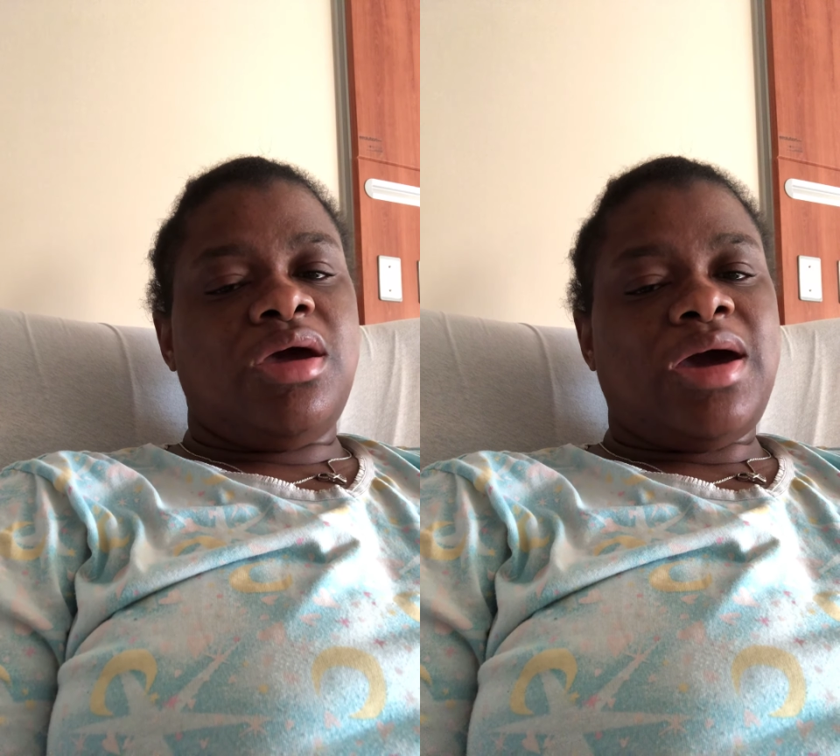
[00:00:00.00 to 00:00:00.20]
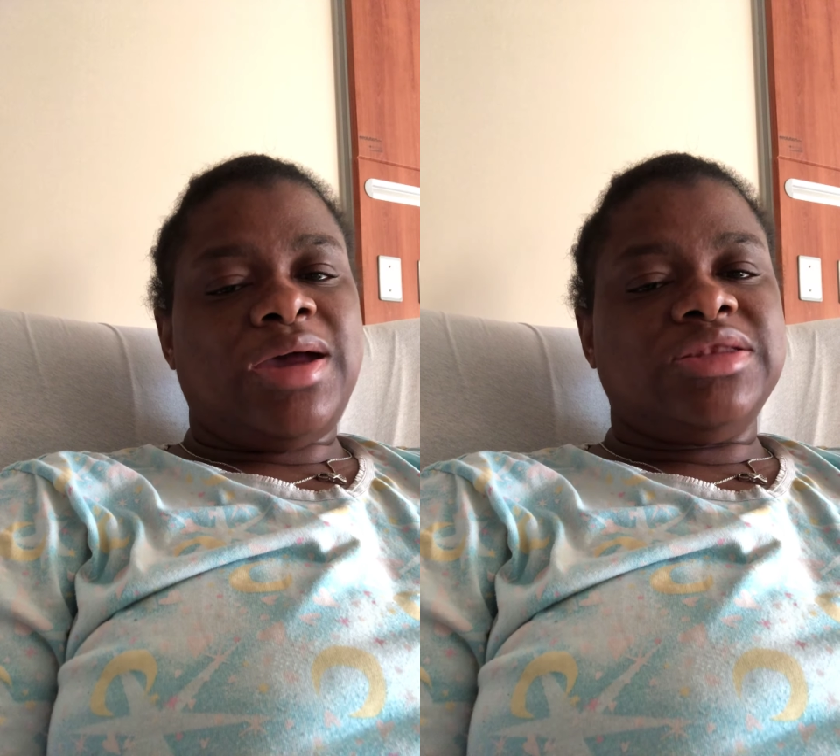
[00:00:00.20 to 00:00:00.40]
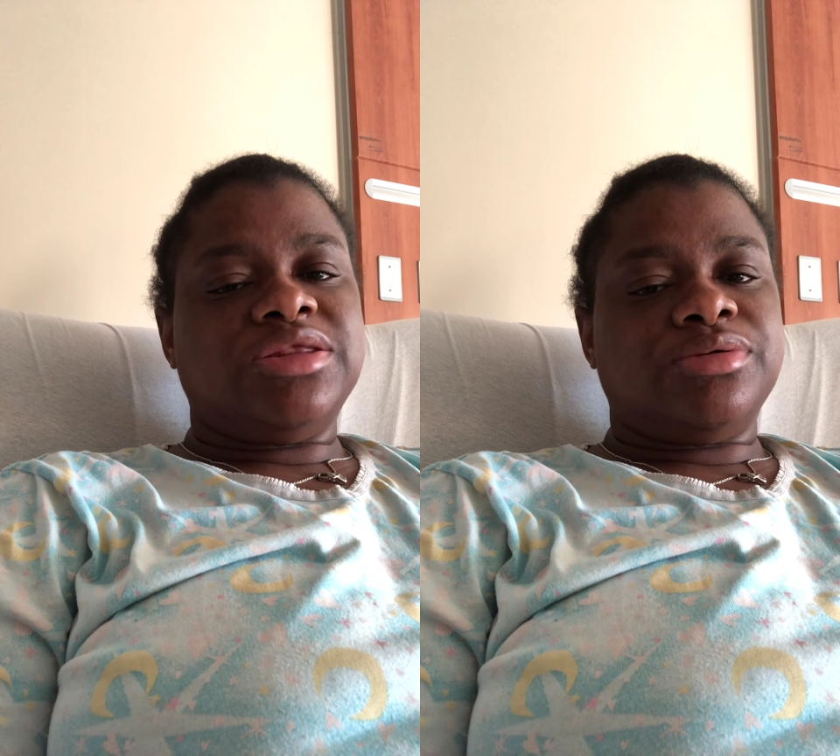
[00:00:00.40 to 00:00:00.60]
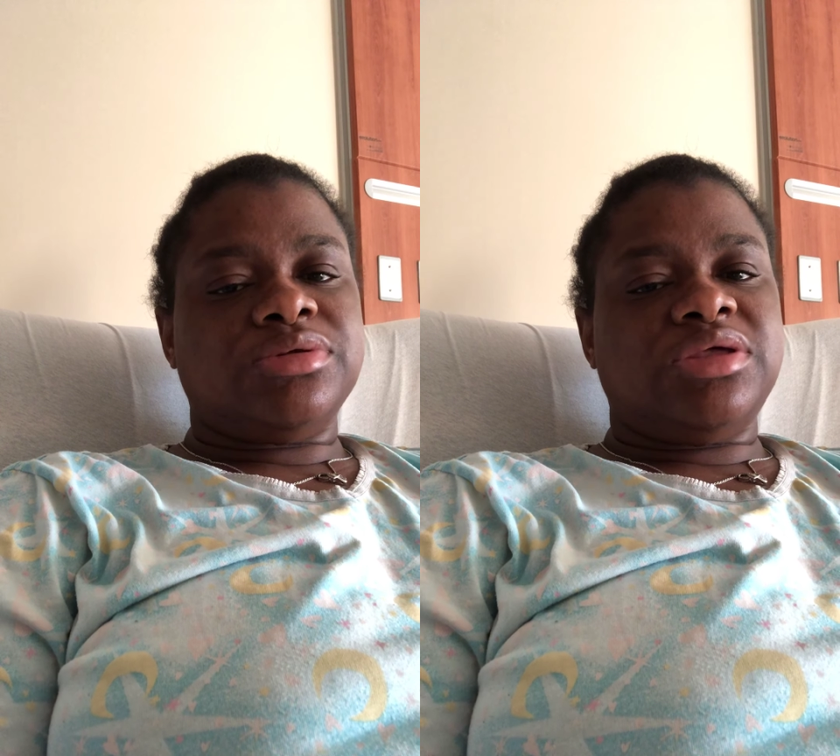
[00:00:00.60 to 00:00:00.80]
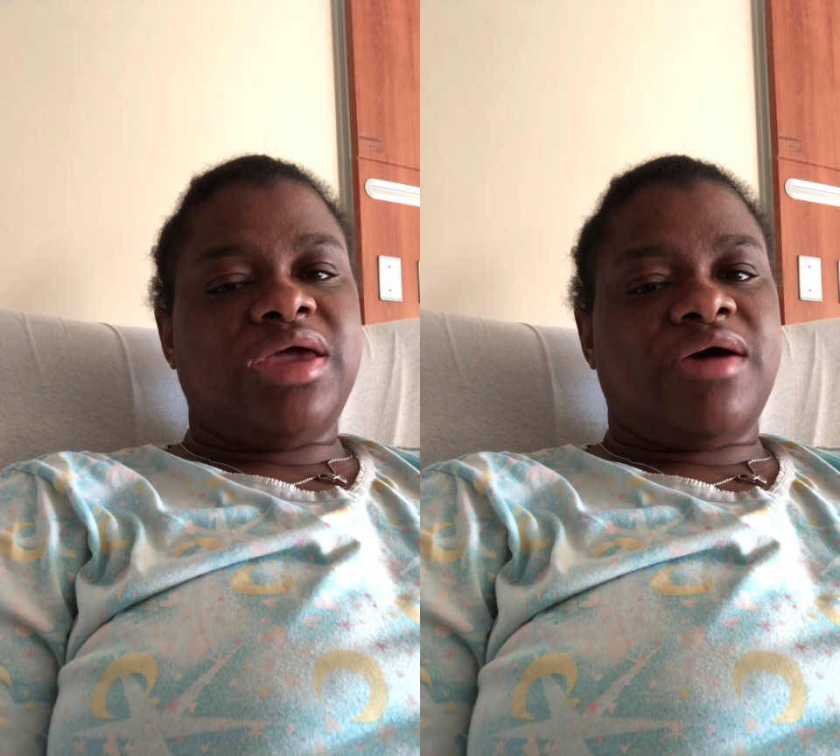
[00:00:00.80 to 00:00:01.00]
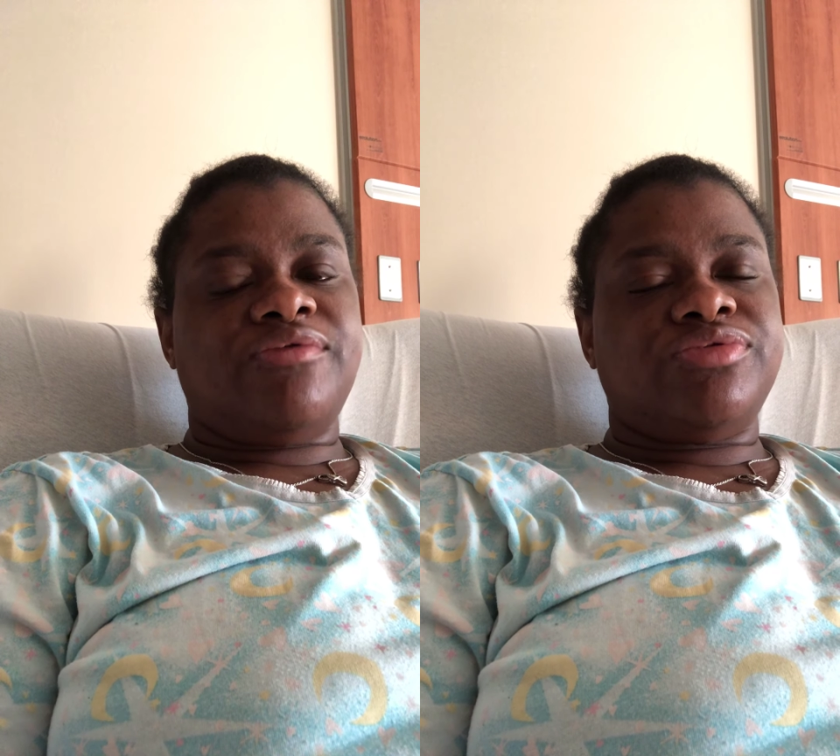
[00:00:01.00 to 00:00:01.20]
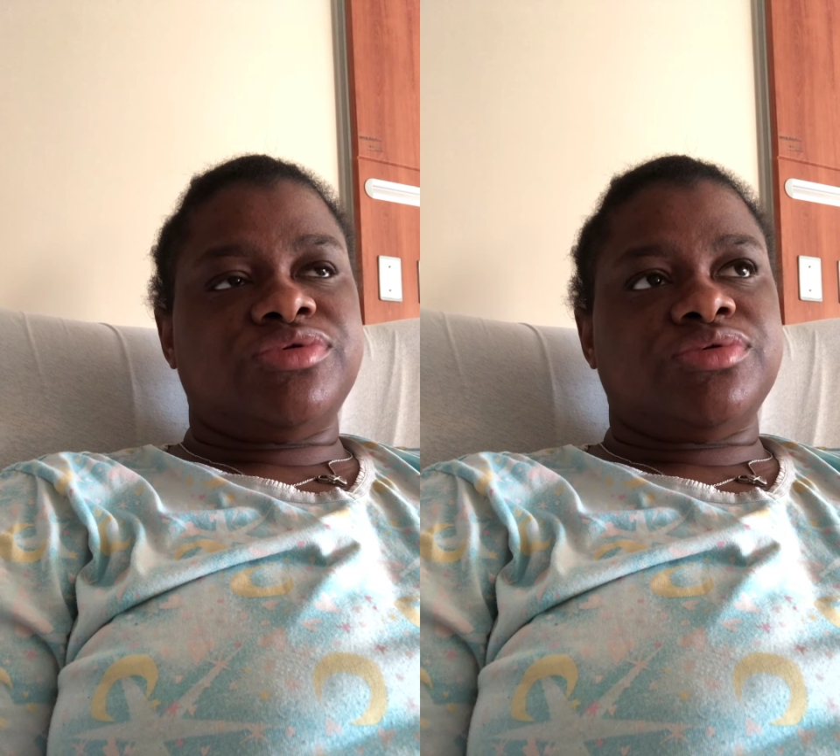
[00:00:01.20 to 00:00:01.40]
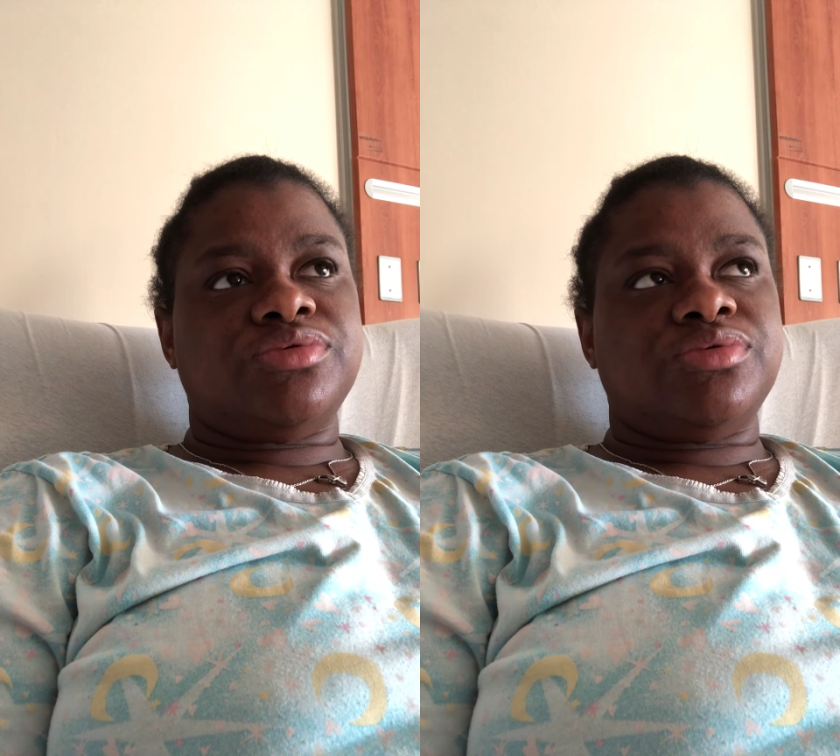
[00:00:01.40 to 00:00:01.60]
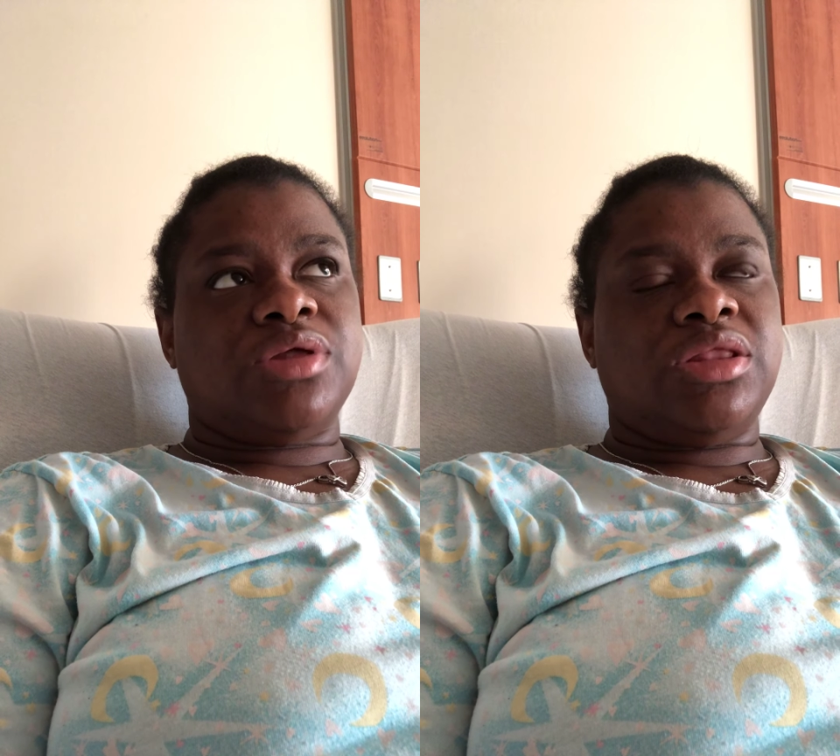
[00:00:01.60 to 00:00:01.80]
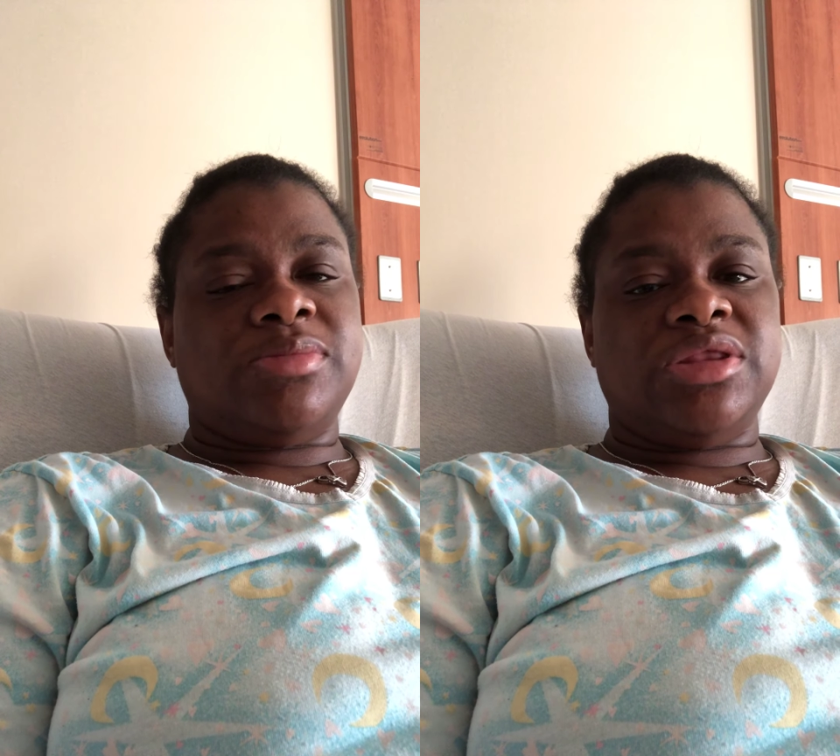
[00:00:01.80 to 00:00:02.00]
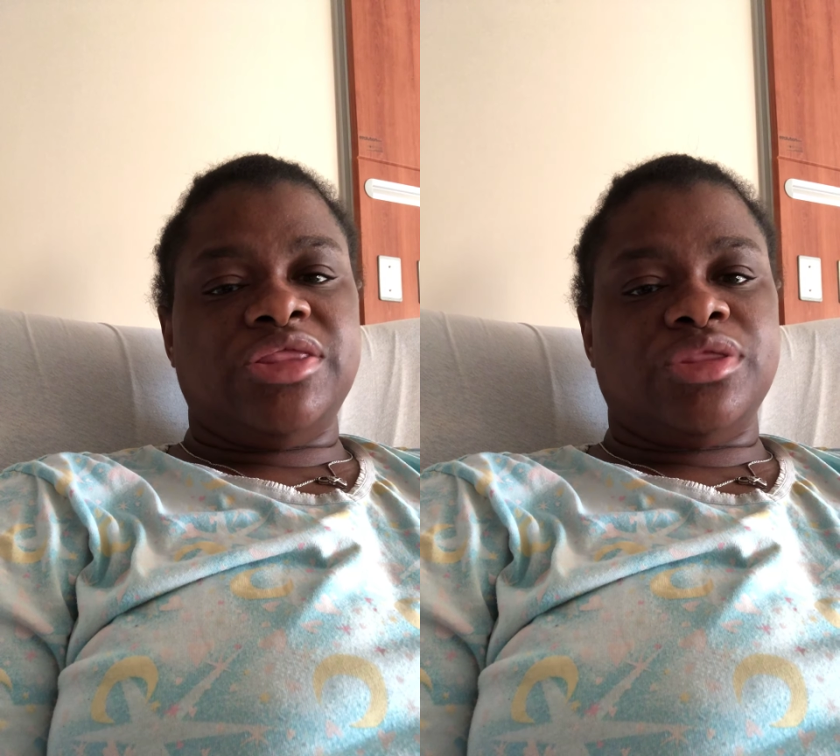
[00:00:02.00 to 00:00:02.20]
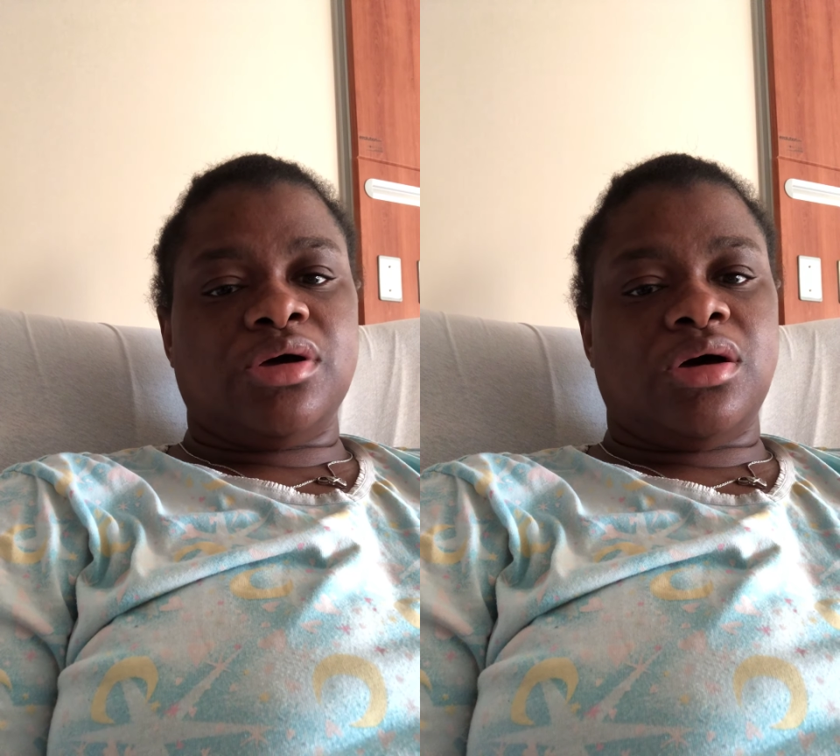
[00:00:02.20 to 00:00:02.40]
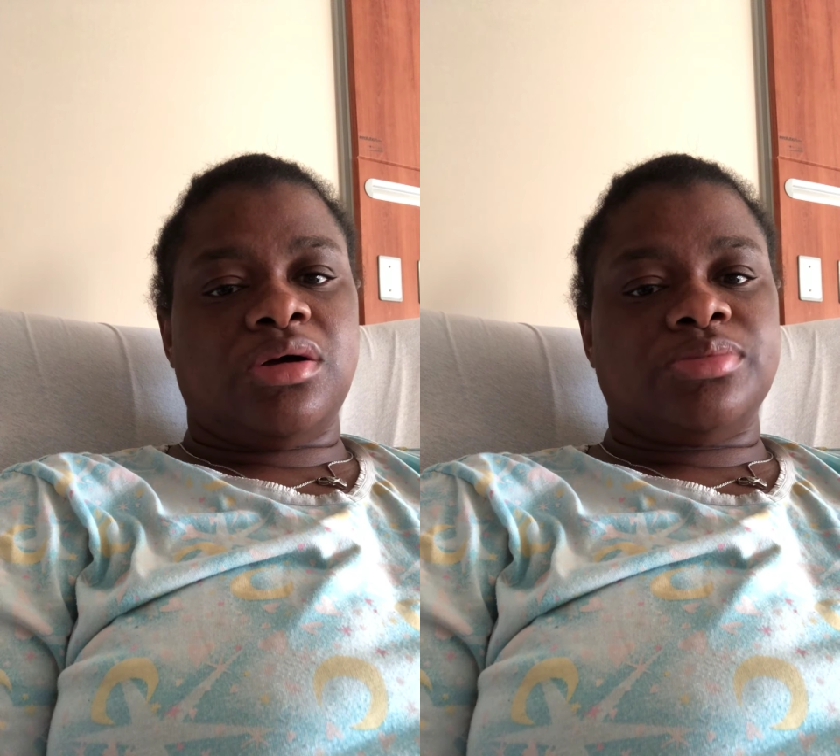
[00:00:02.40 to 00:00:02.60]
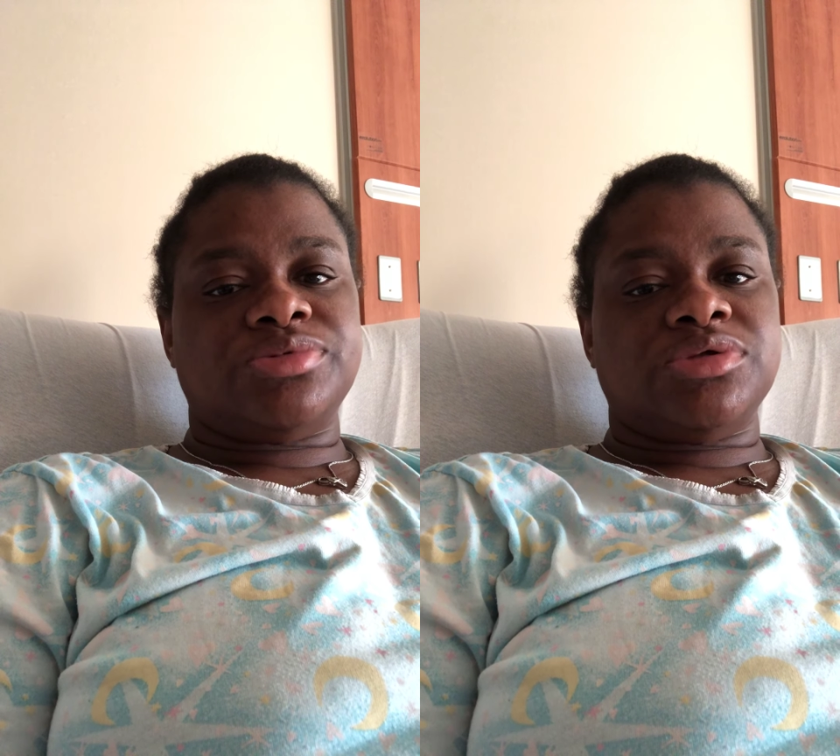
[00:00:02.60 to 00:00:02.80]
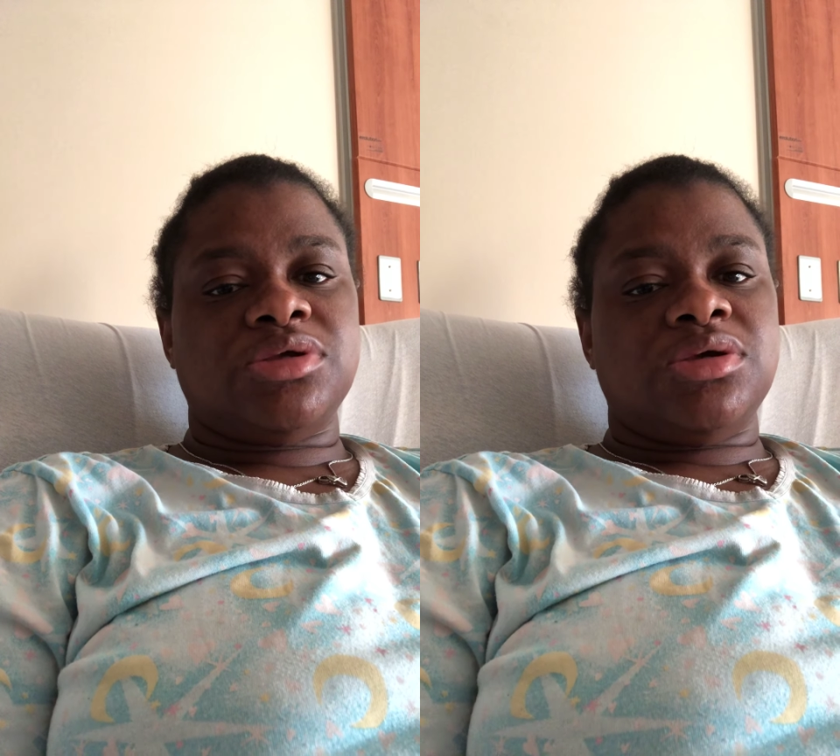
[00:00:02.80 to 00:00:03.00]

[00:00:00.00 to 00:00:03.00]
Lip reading: I literally have to eliminate the carbs